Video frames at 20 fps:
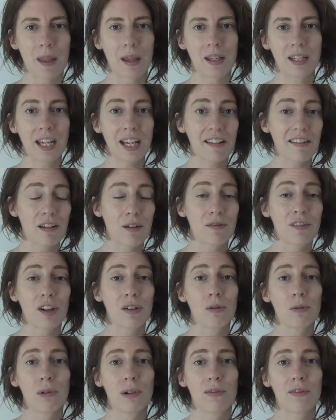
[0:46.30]
yes, I've
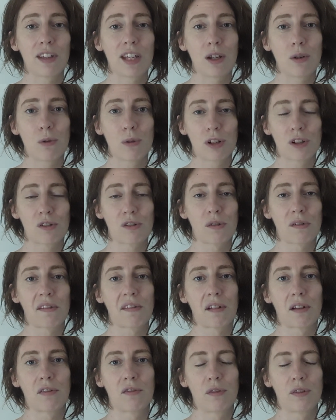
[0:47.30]
done all of the orchestra
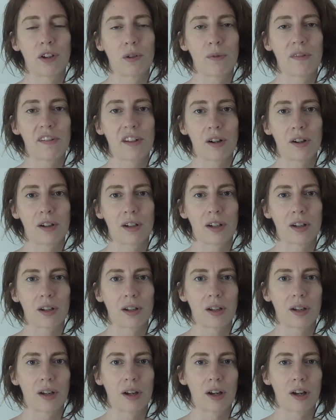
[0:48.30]
stuff when I was younger.